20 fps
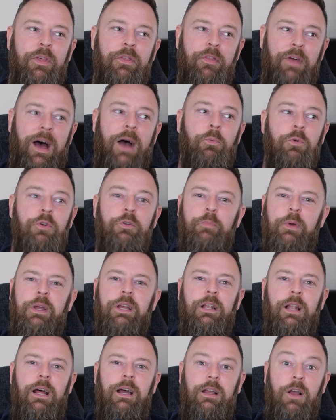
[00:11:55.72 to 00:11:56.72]
That would
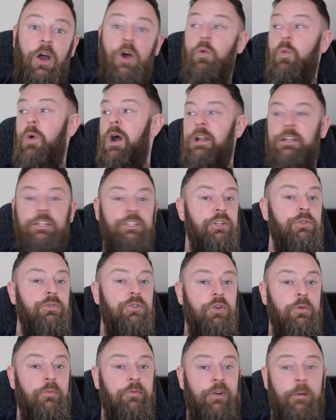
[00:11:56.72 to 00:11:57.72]
be like, oh, where did you
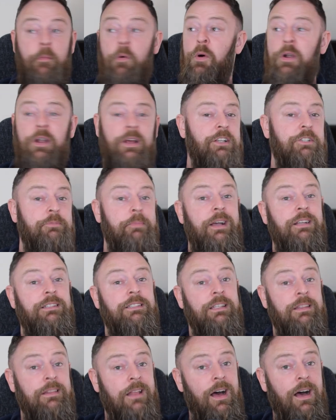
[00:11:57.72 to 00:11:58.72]
come from? I wasn't
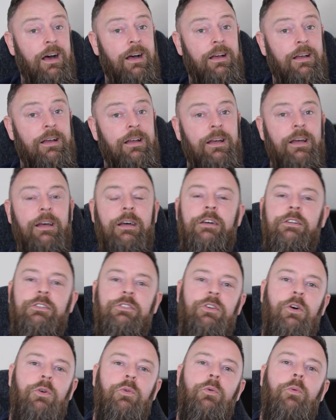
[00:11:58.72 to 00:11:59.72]
expecting that.
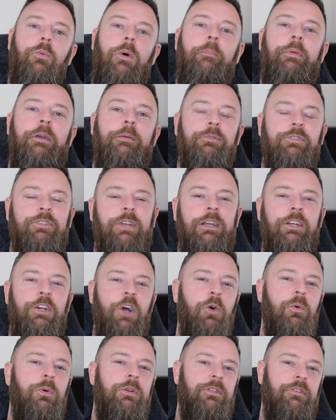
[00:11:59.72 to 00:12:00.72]
So when people say
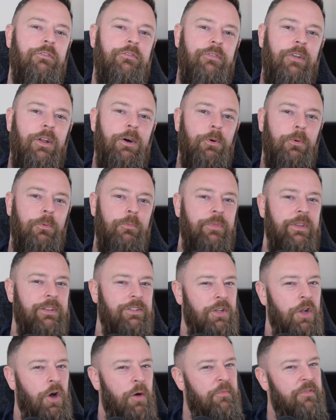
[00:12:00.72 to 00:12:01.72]
go with the flow,
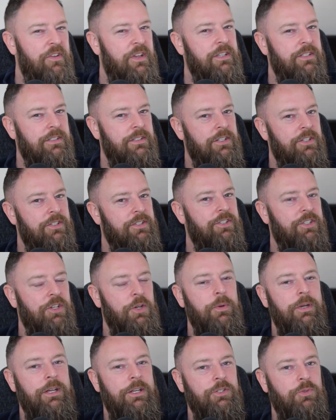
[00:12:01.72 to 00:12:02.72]
there's an obviousness
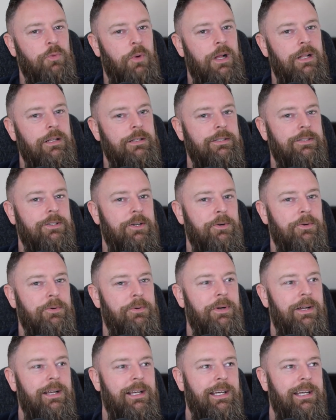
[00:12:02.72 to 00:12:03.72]
to it as well.
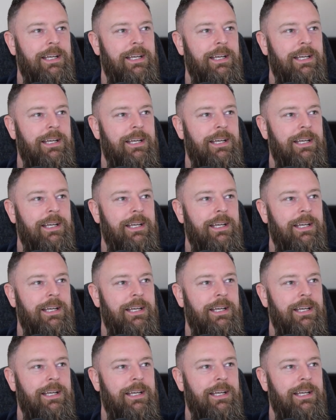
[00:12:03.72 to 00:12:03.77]
So